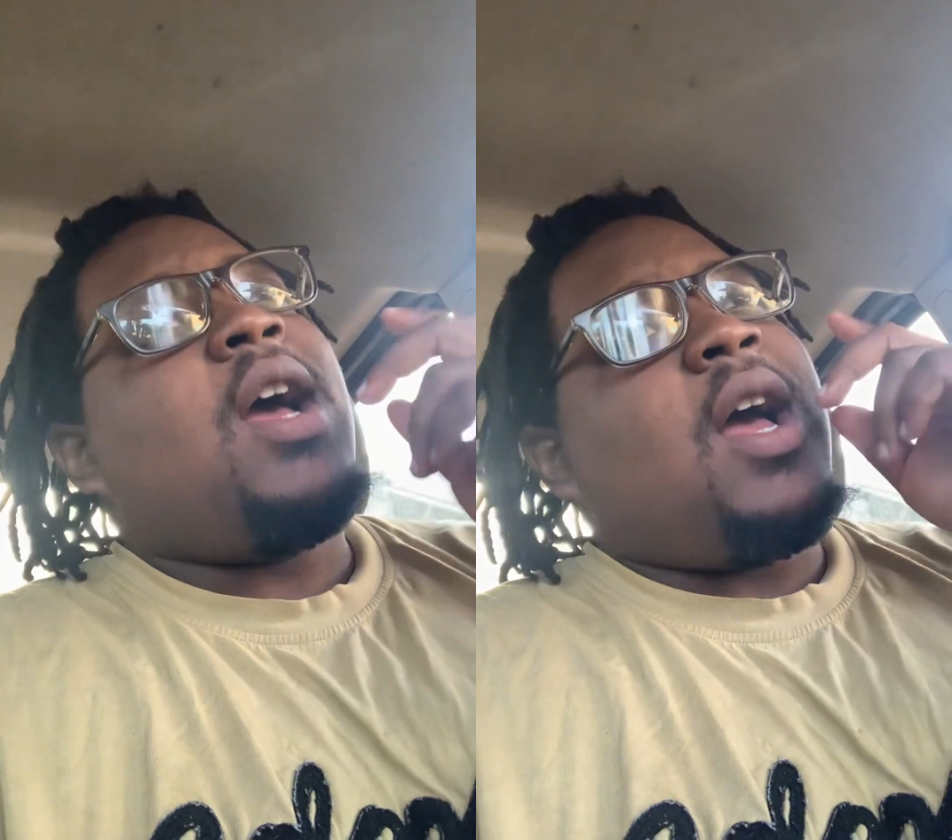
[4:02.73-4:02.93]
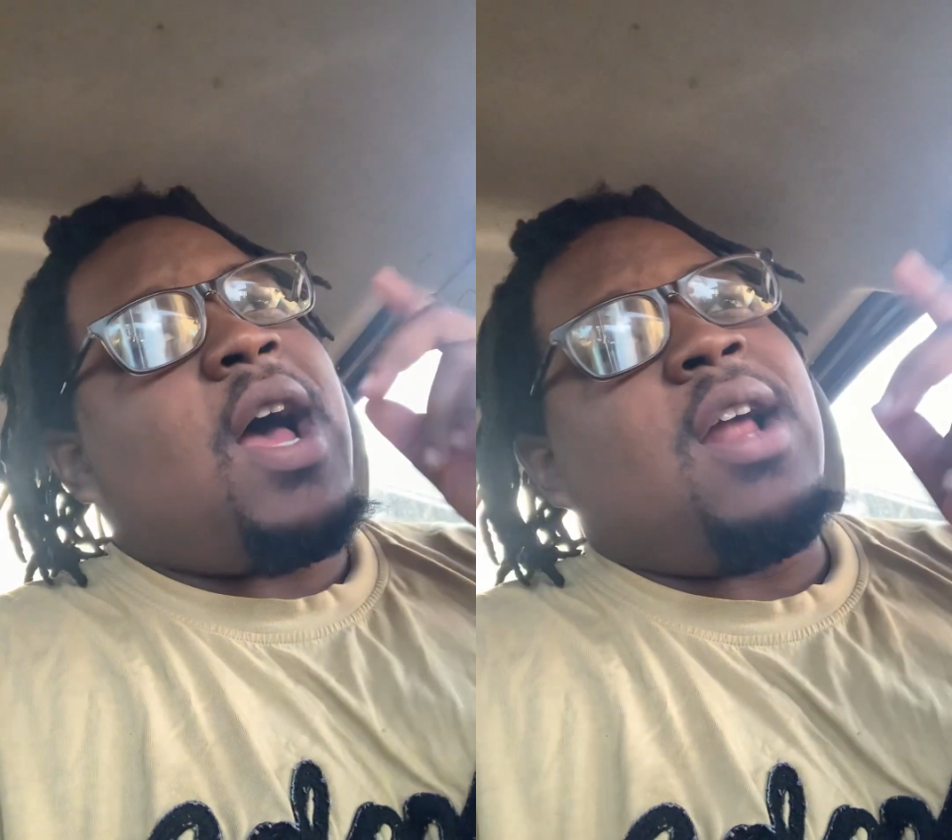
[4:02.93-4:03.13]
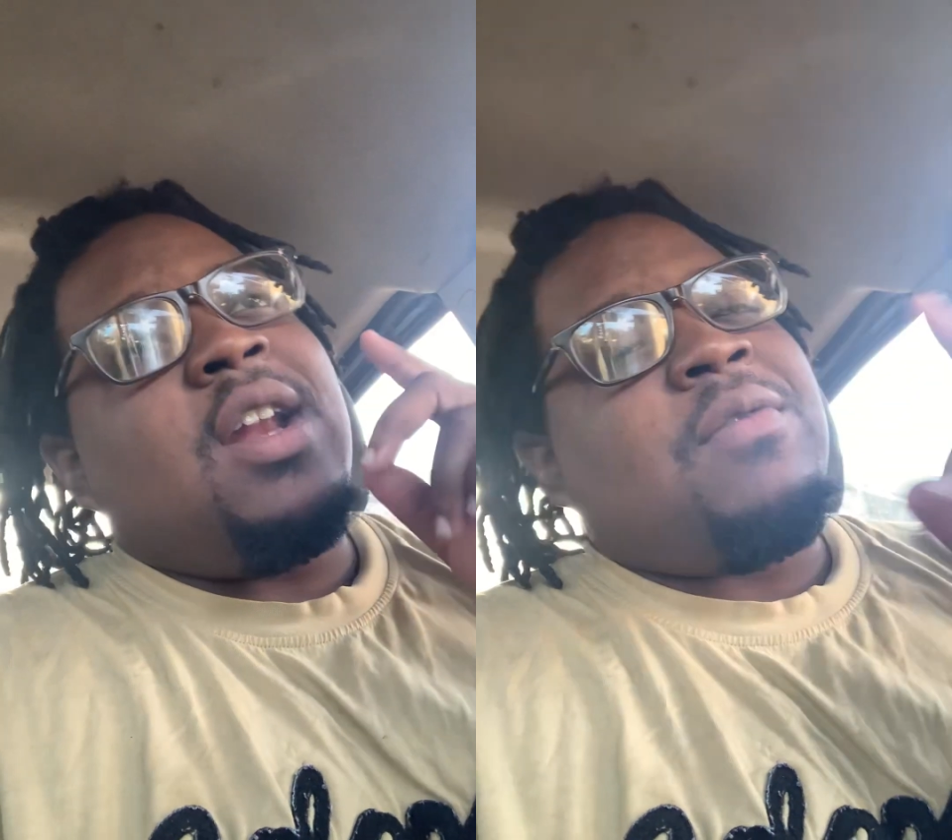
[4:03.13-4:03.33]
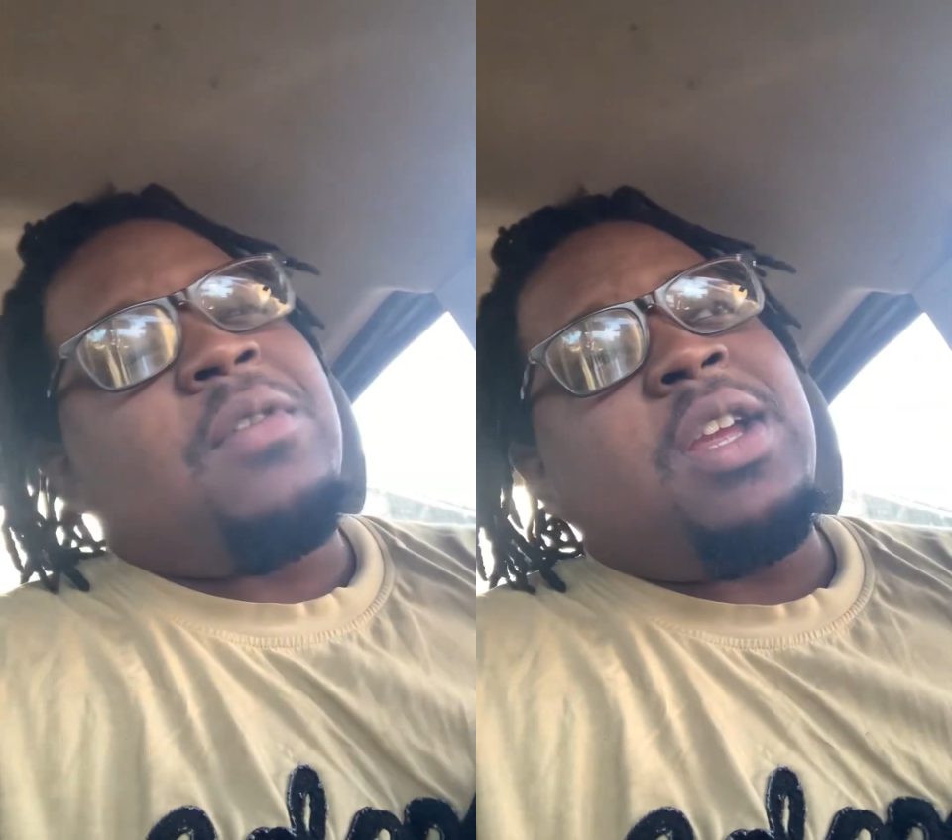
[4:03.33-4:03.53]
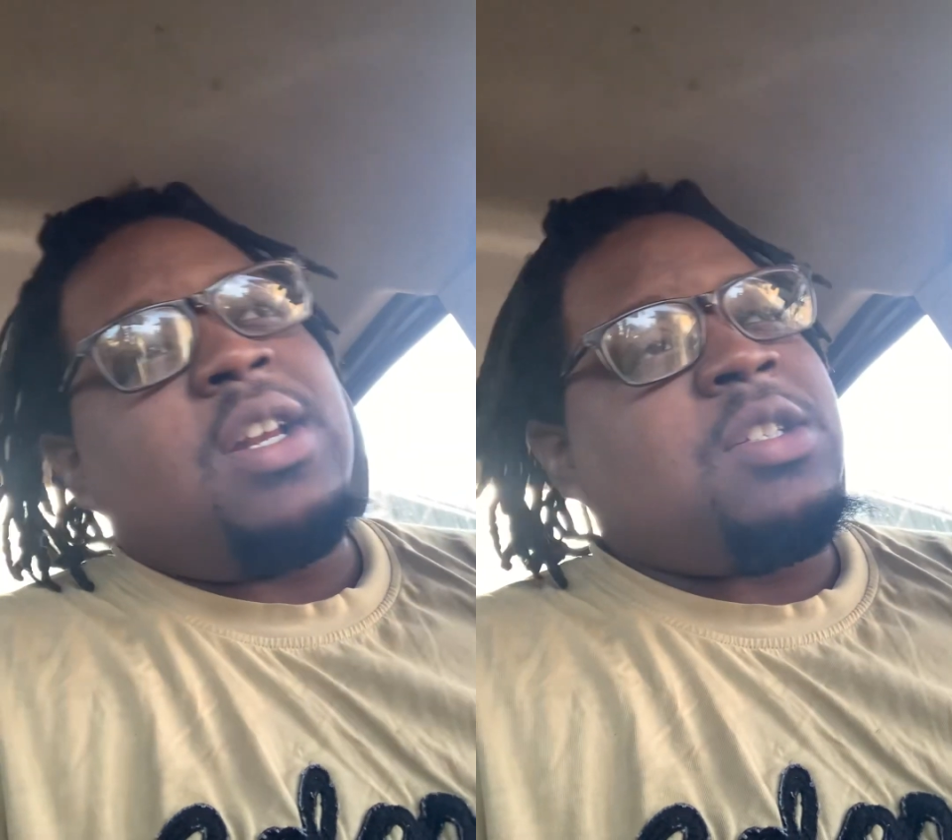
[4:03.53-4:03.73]
I'll never
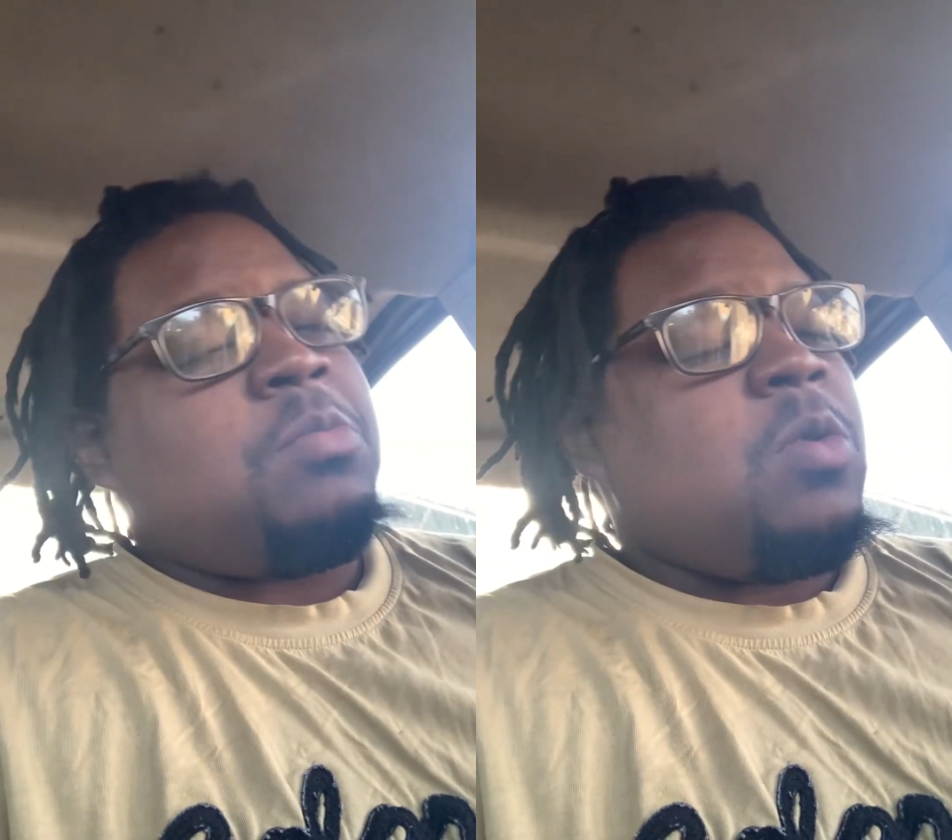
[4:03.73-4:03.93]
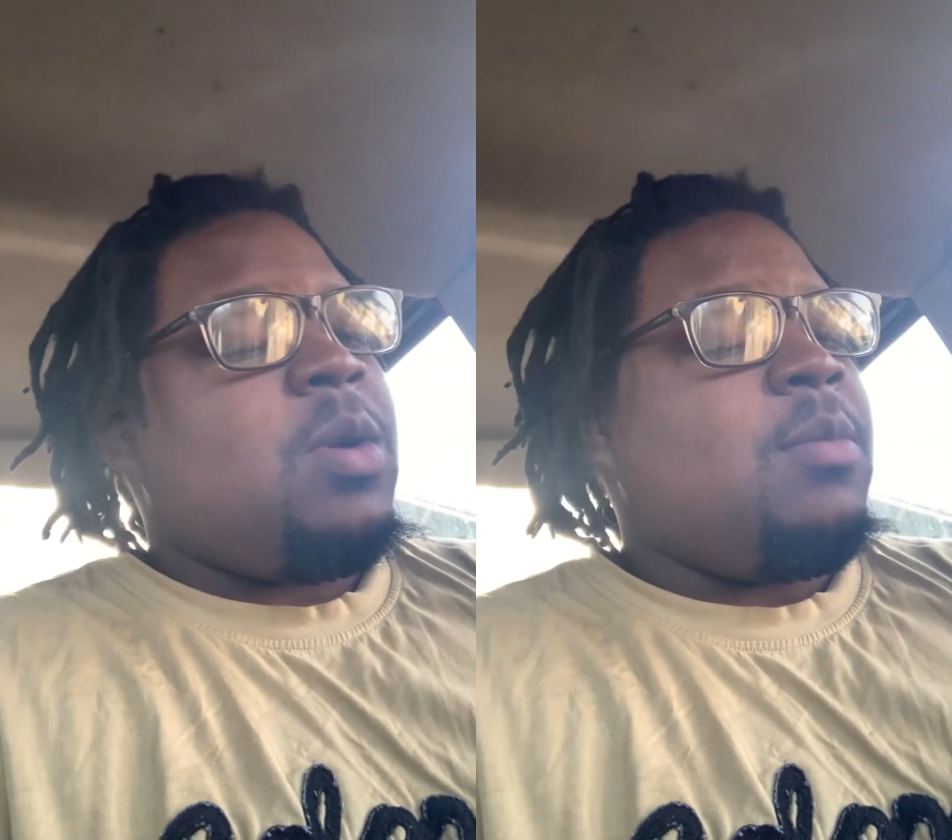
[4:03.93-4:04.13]
forget this moment.